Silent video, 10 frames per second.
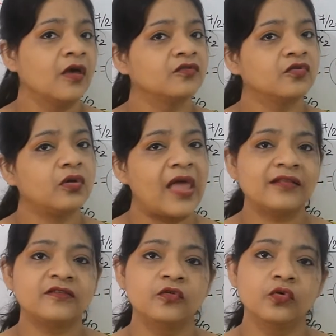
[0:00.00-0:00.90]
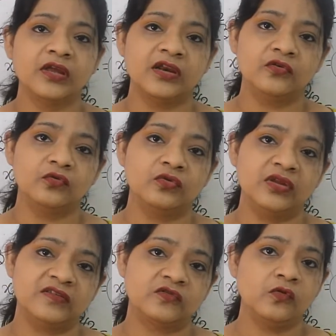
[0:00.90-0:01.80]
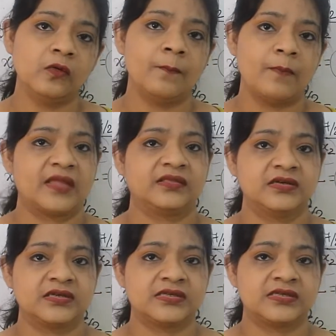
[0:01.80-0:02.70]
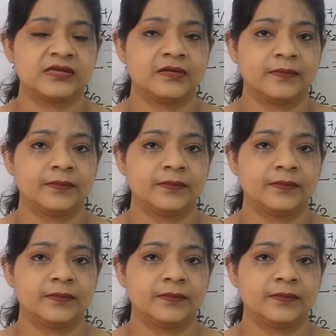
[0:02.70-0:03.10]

So let's look into these two methods.